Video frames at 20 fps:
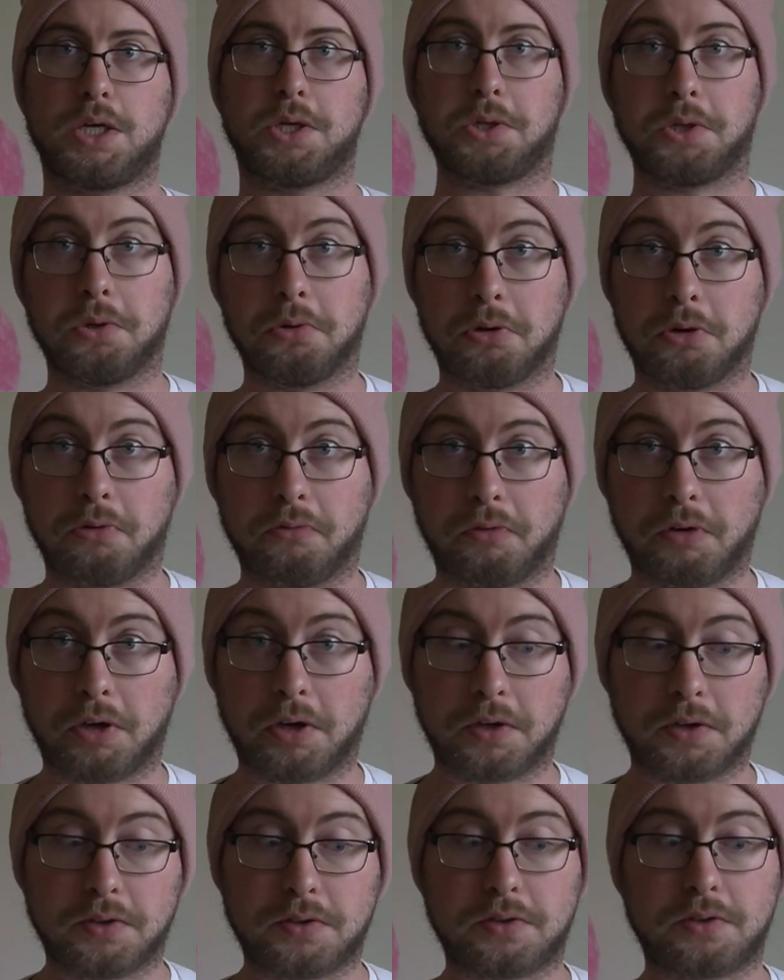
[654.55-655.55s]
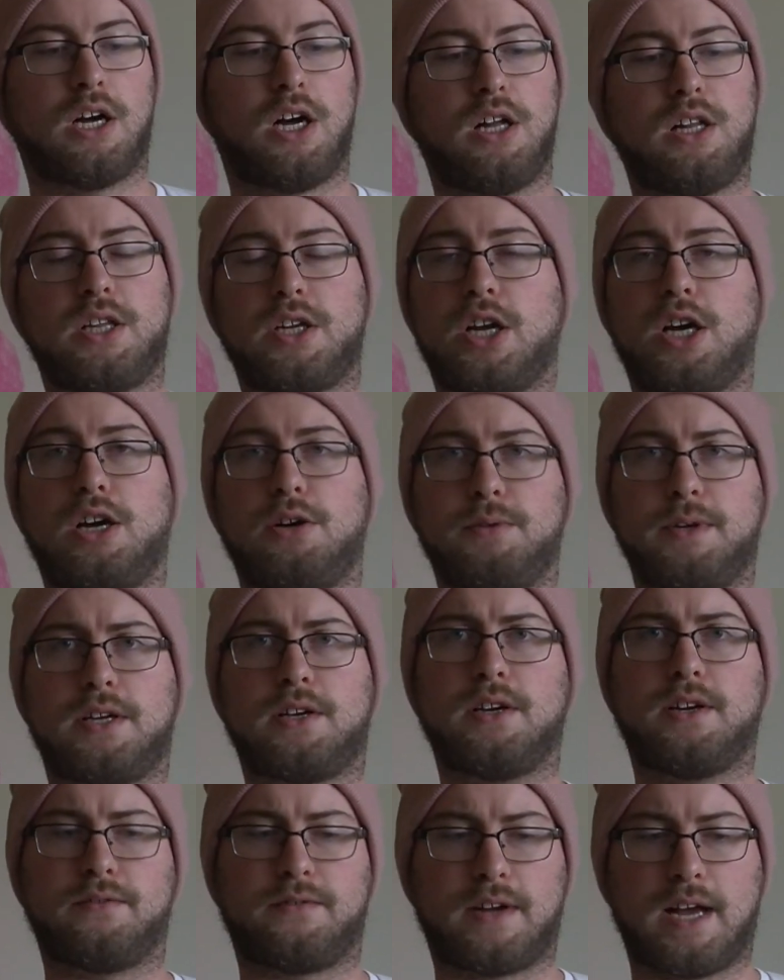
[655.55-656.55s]
universe. All in all, we
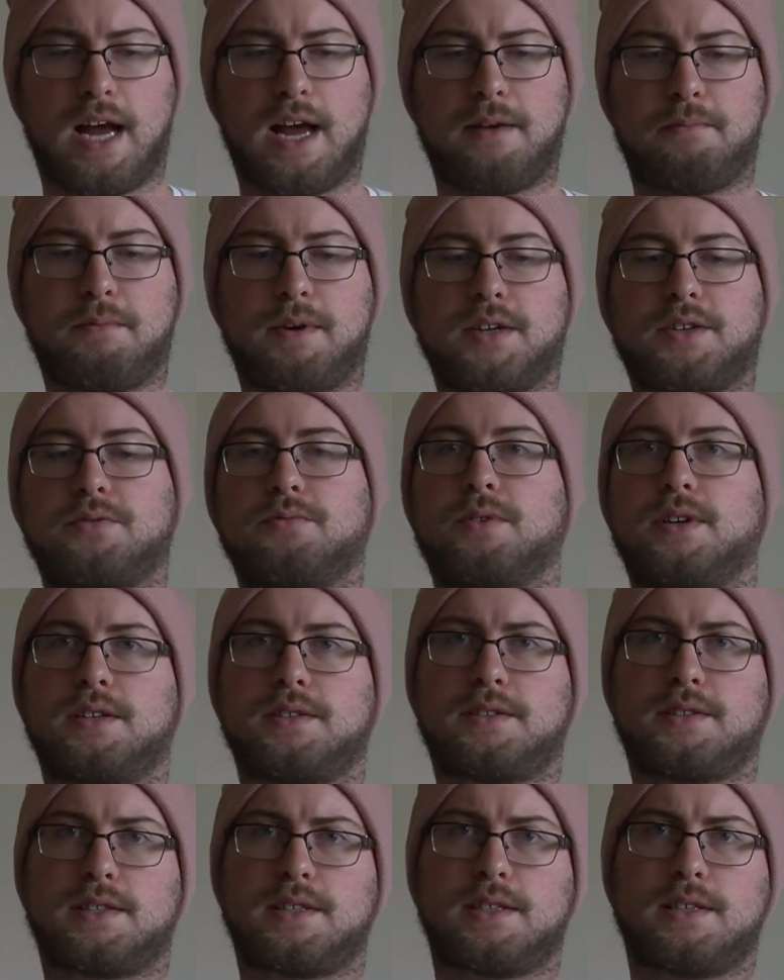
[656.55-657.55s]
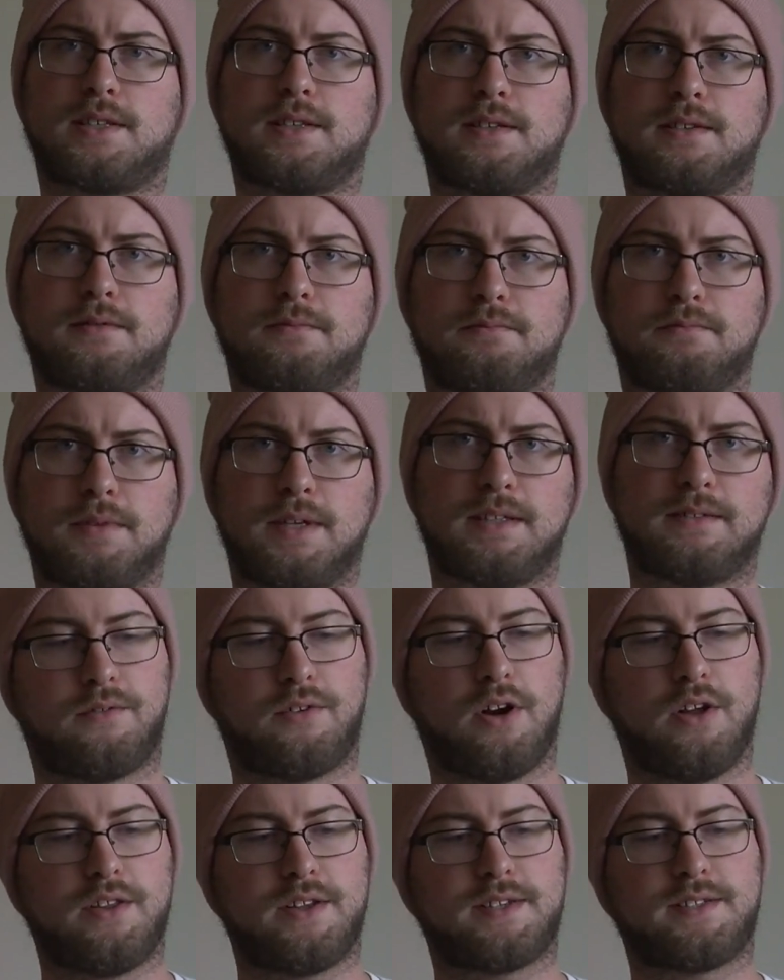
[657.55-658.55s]
could have gotten much worse, but
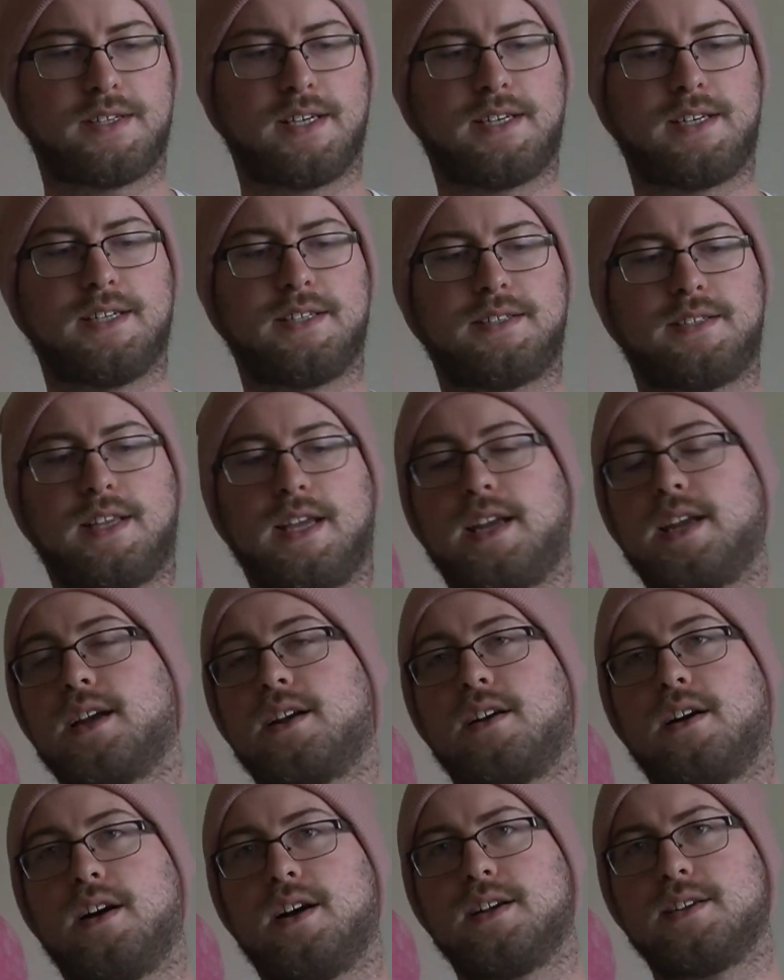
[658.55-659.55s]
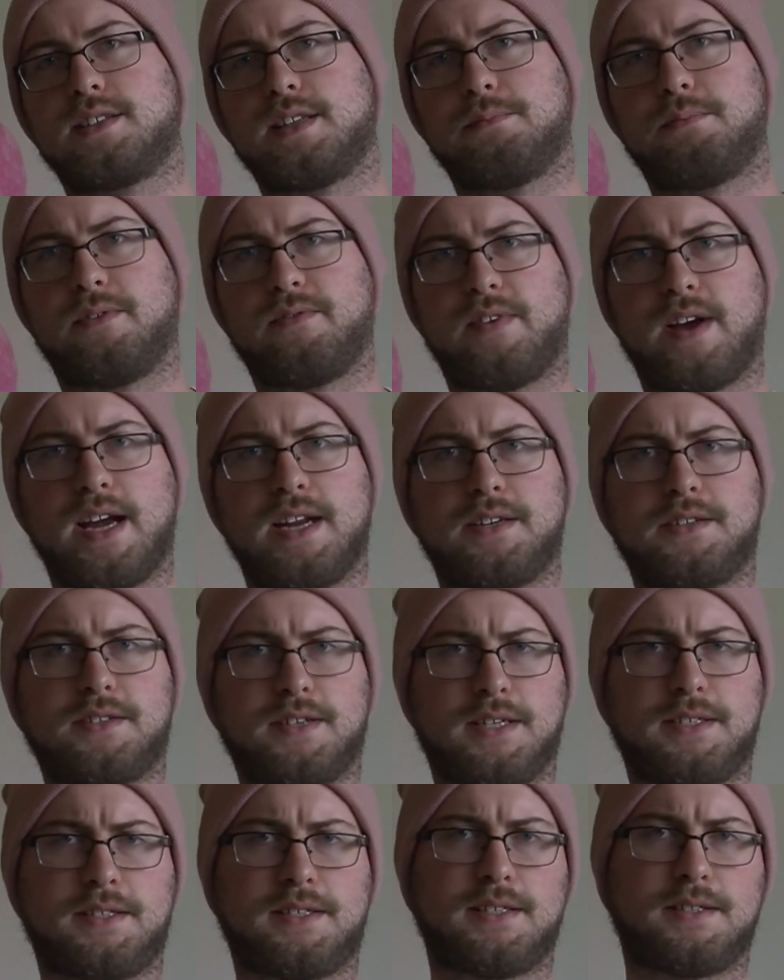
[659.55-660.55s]
for all the sickness they can cause, they provide
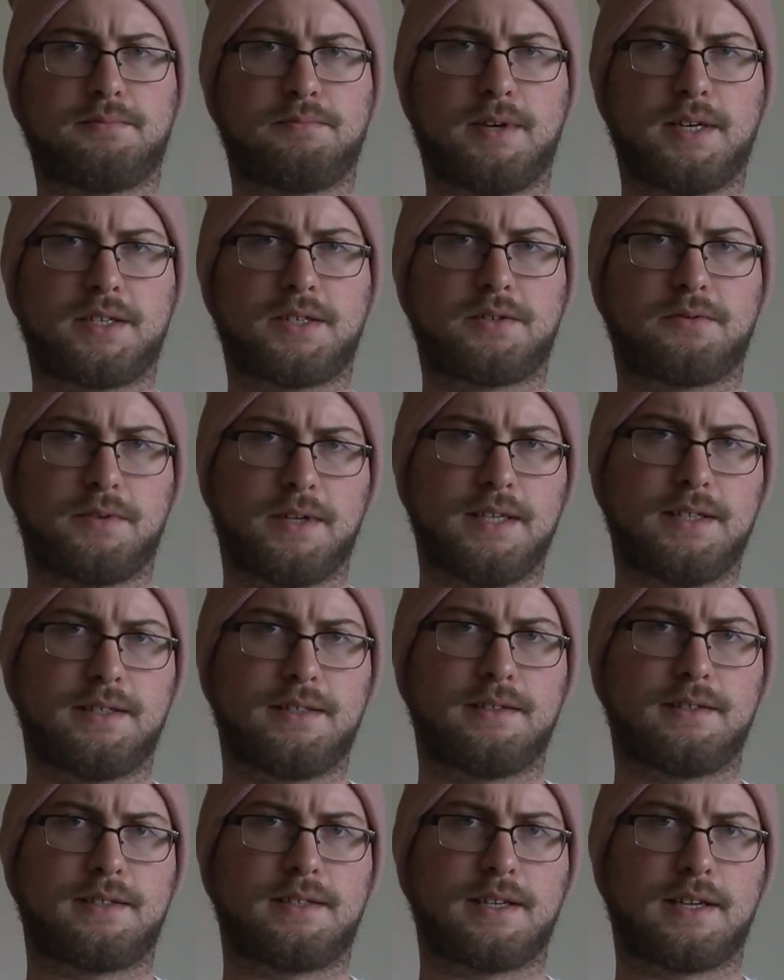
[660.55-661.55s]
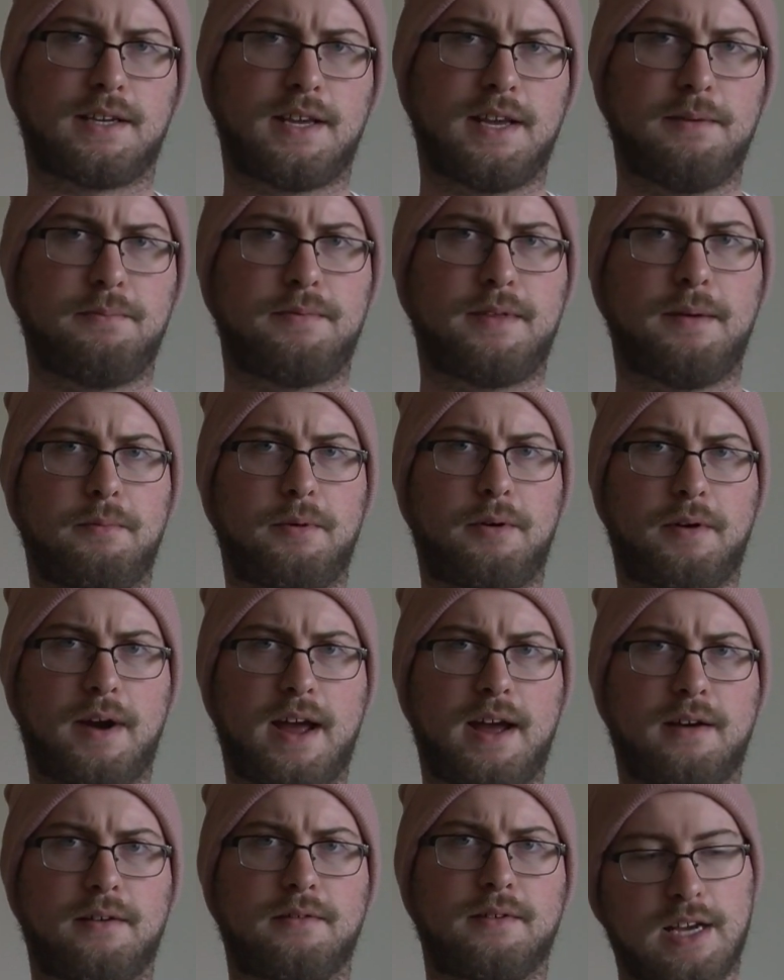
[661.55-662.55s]
just as much reasons to keep
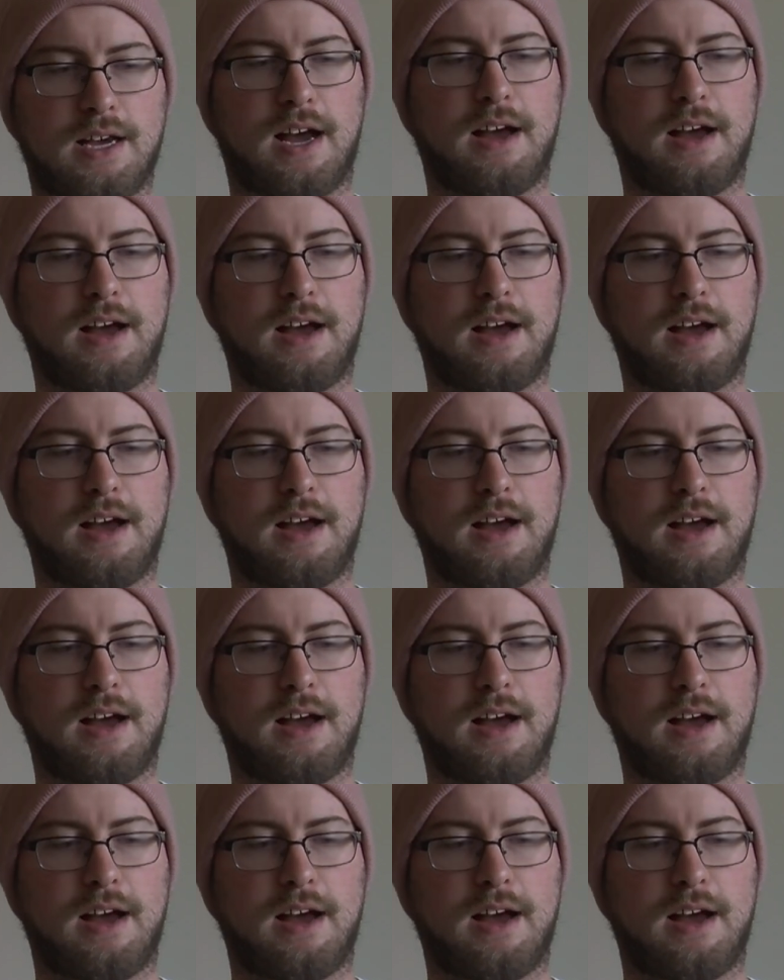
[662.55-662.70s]
around.